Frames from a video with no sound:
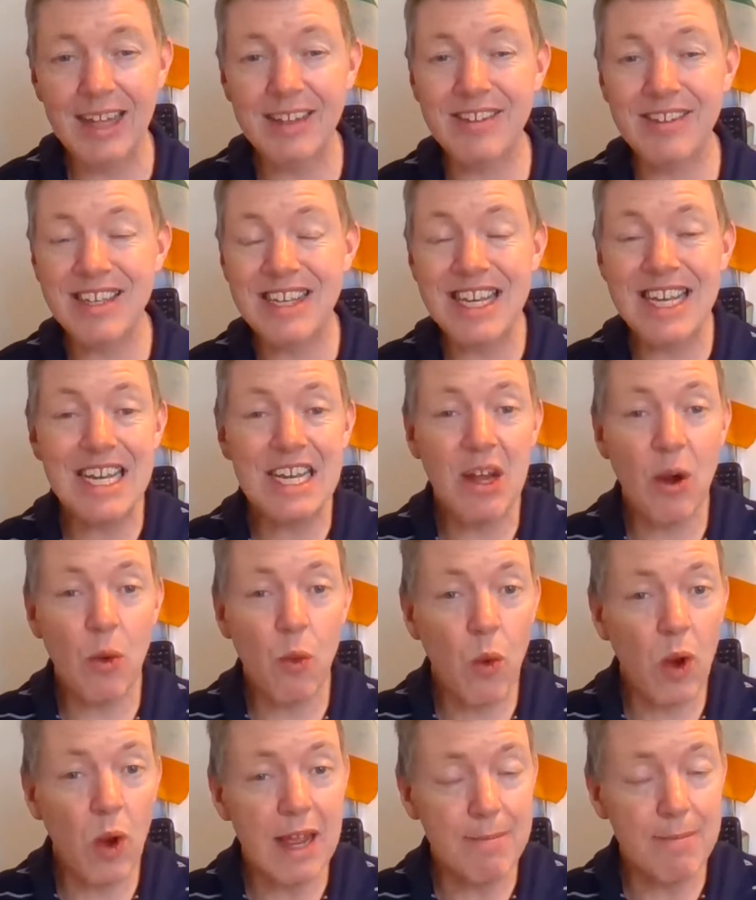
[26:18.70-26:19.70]
It's in
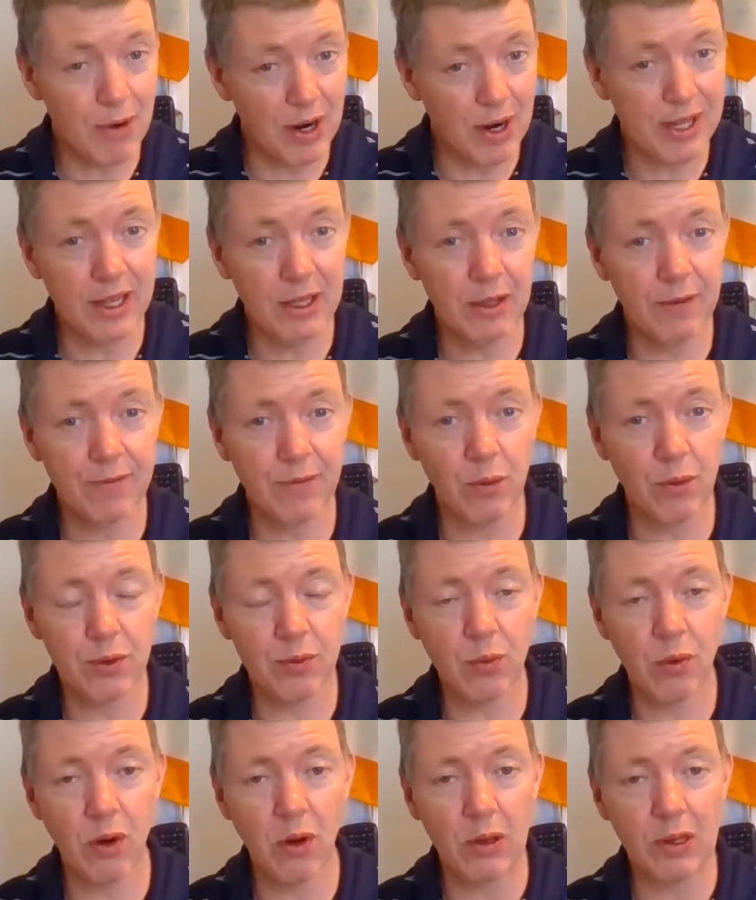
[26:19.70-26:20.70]
a way breaking the
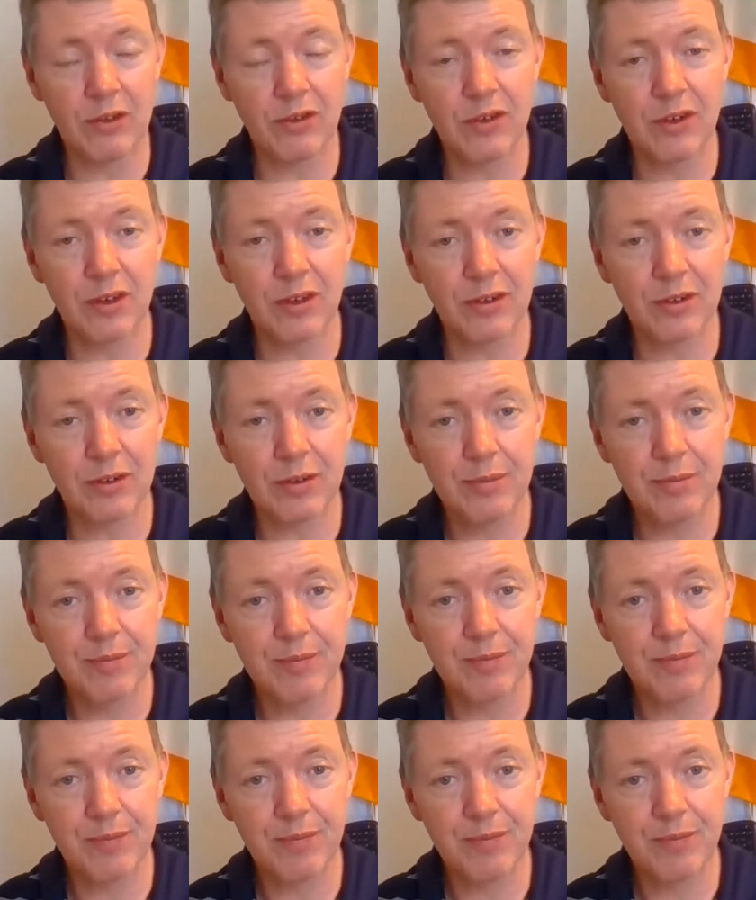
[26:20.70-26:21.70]
4th wall, isn't it?
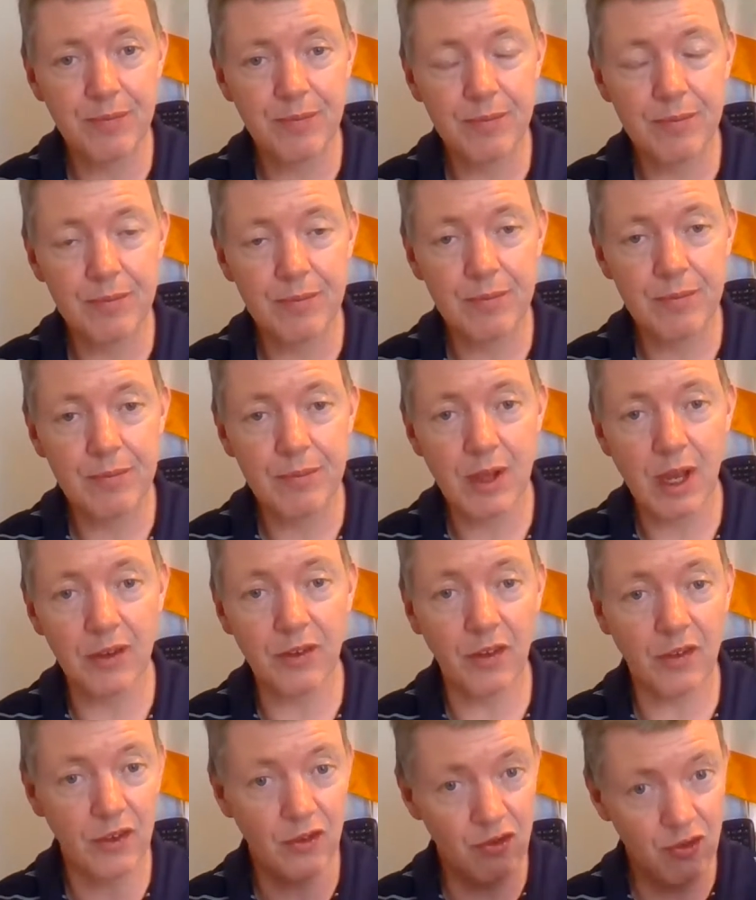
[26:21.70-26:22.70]

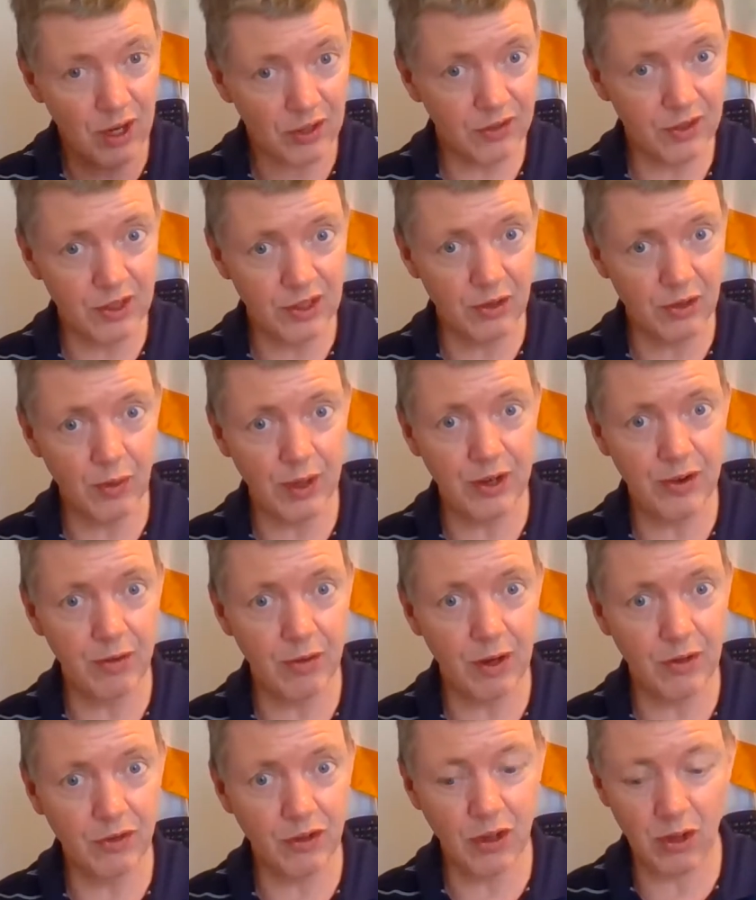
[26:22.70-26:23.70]
Because it's addressing the
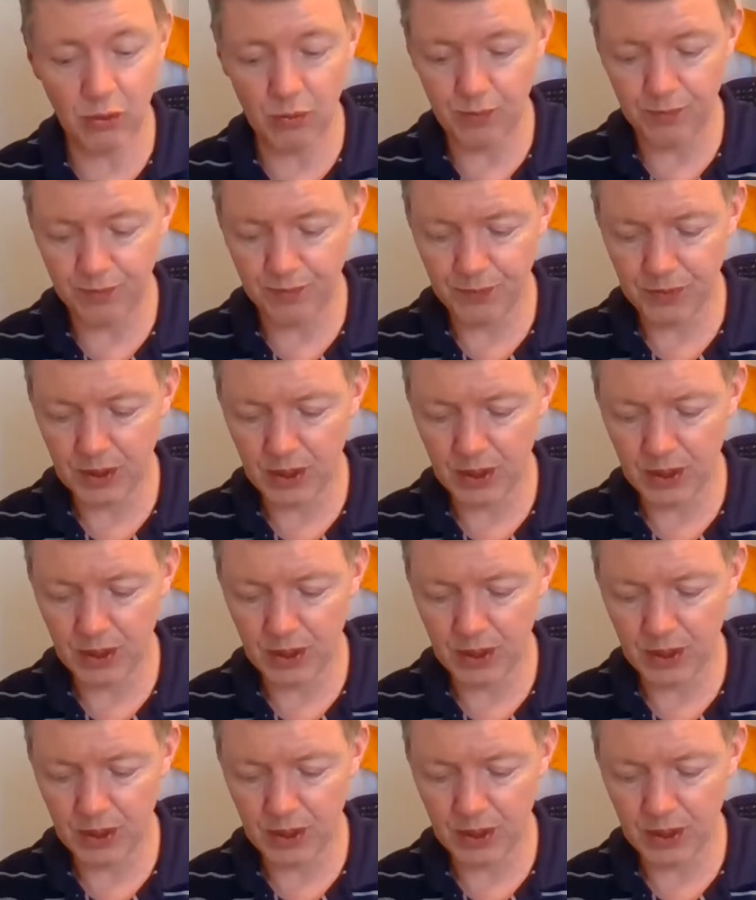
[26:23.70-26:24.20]
reader as you.